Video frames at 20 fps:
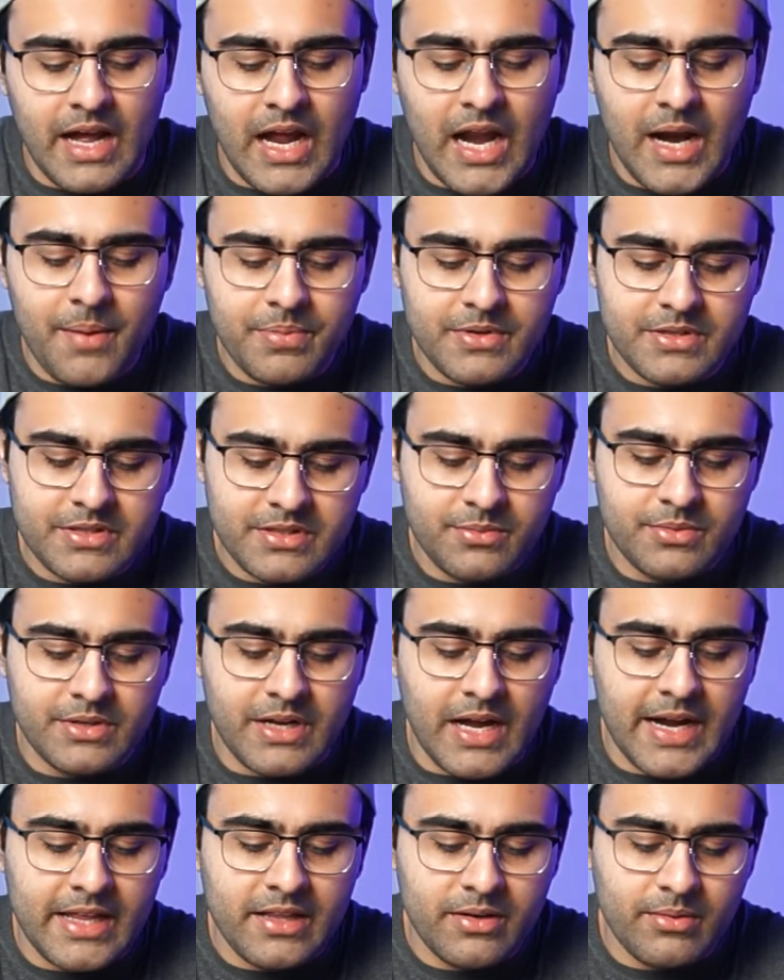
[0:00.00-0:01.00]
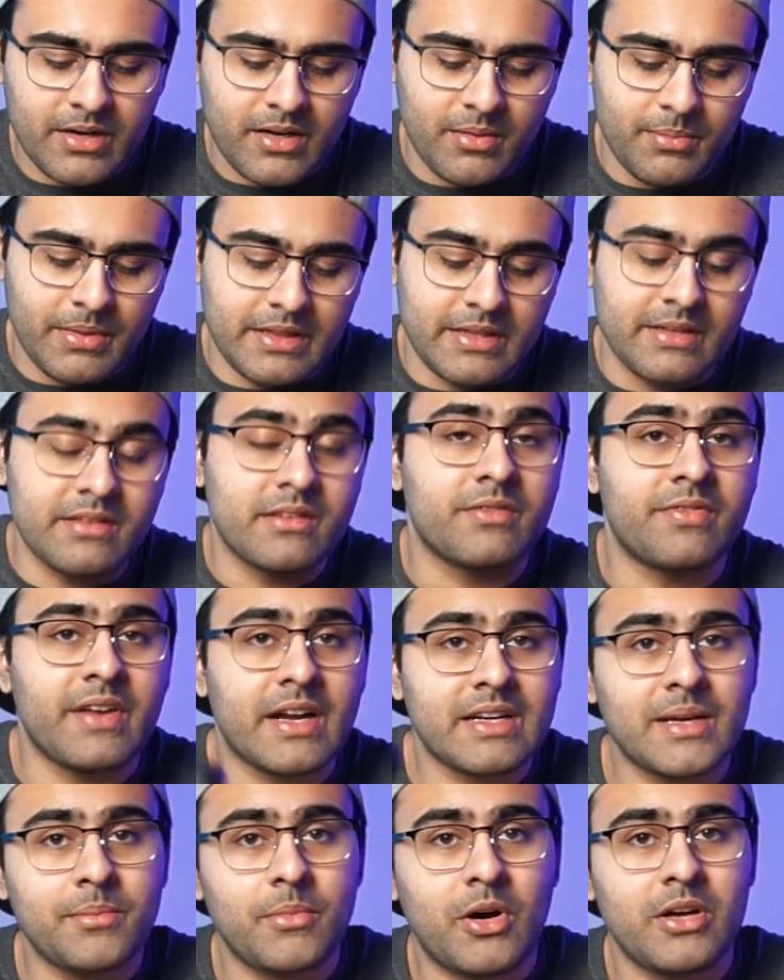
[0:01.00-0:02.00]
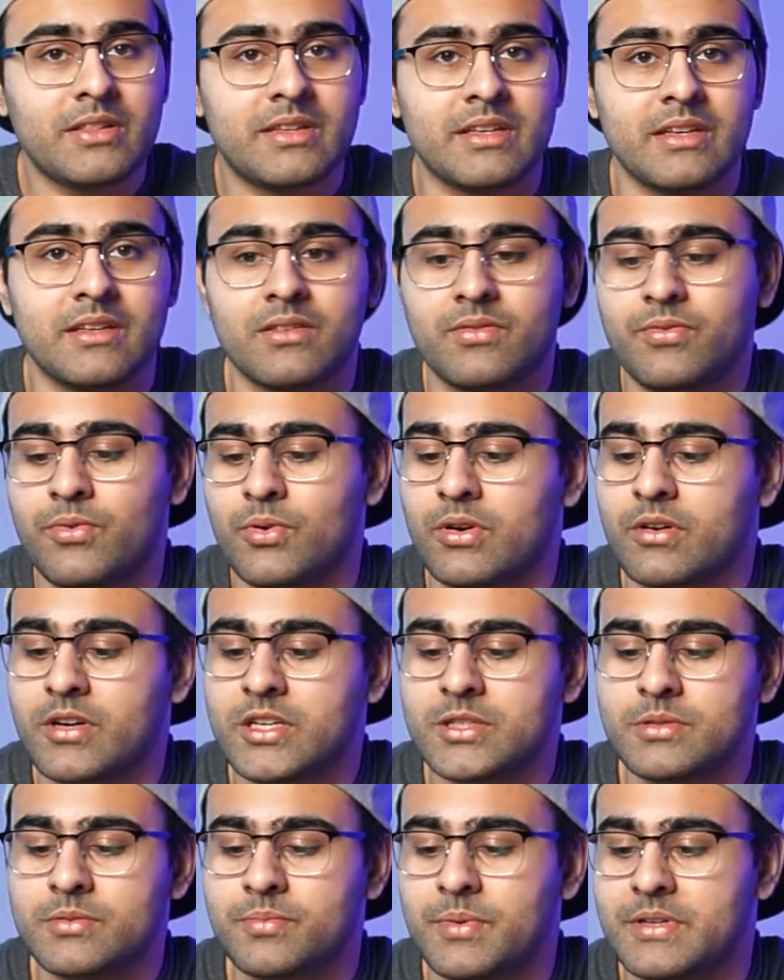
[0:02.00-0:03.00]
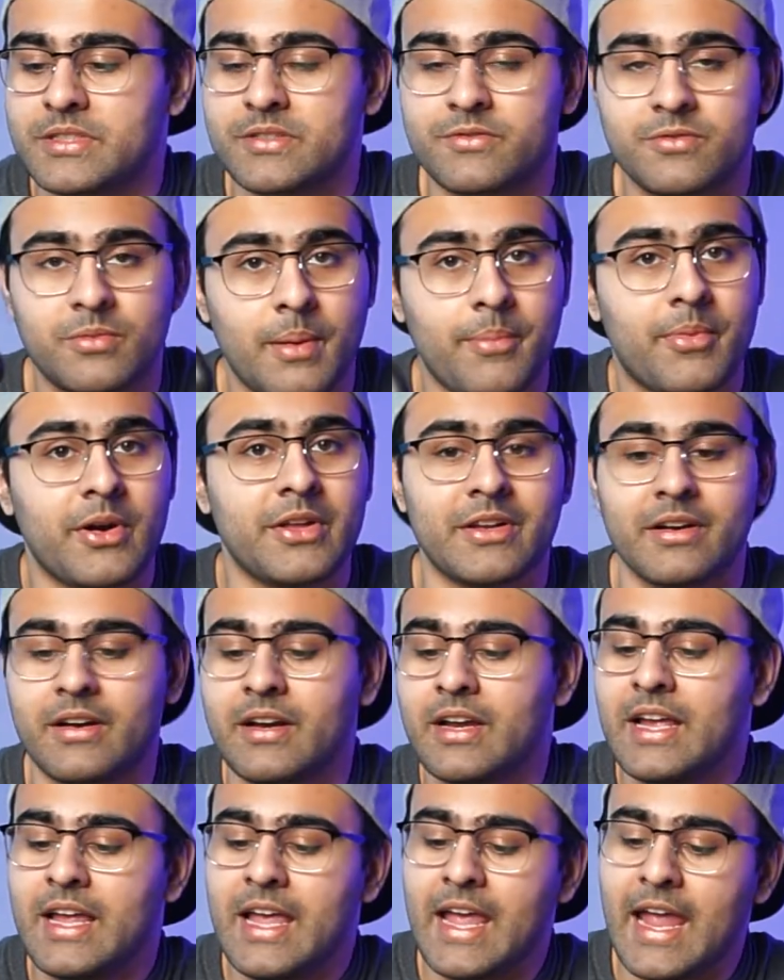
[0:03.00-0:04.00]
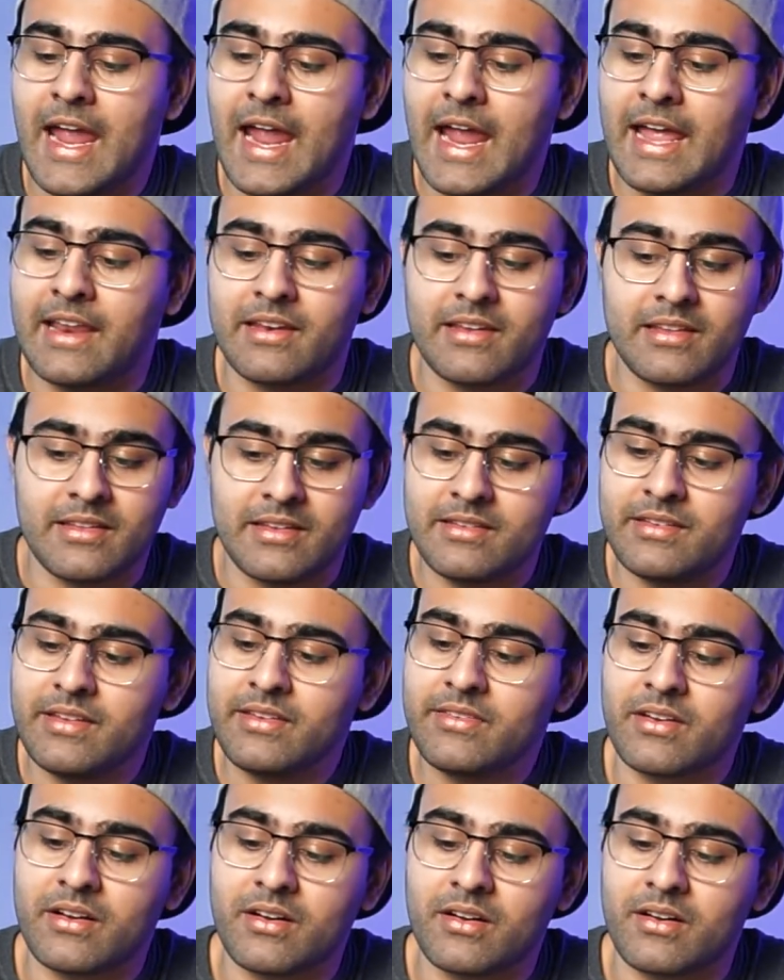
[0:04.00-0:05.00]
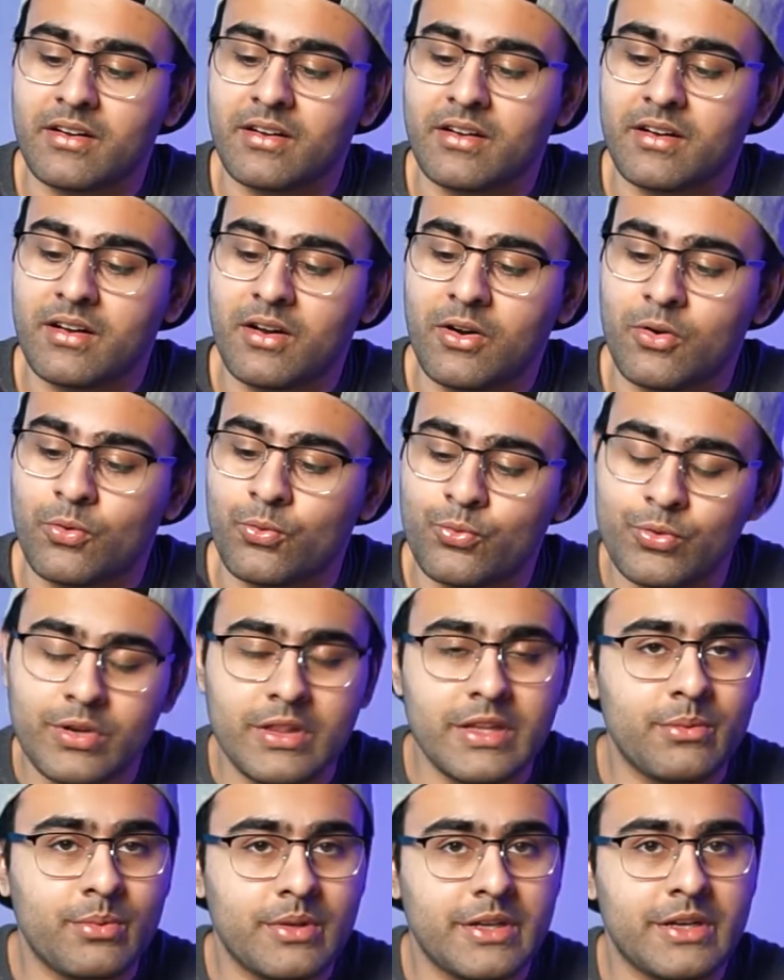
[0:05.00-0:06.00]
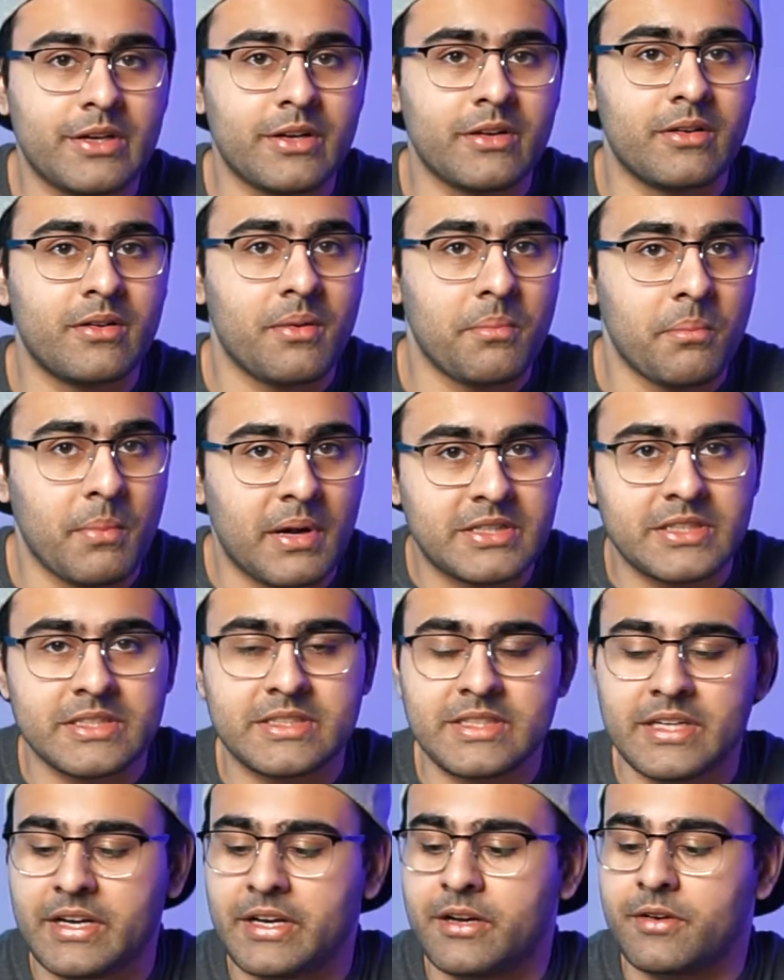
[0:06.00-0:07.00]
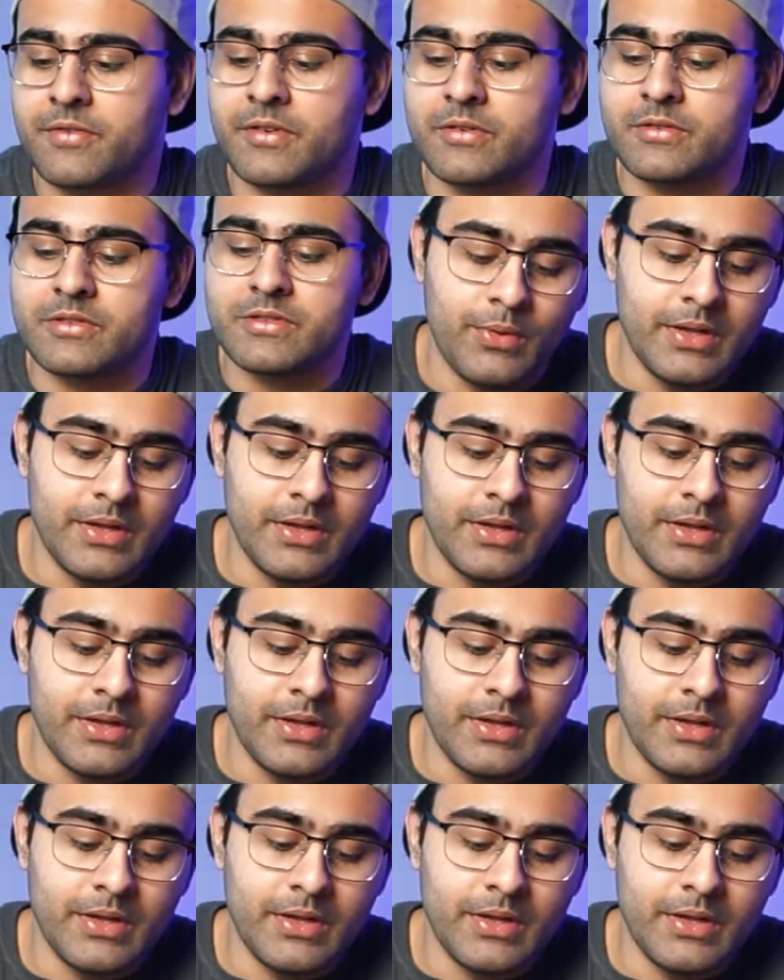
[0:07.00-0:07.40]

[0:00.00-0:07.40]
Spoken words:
I personally would highly recommend these. In fact, I bought these for a Christmas present for my brother, and these things are a really, really good budget set of earphones.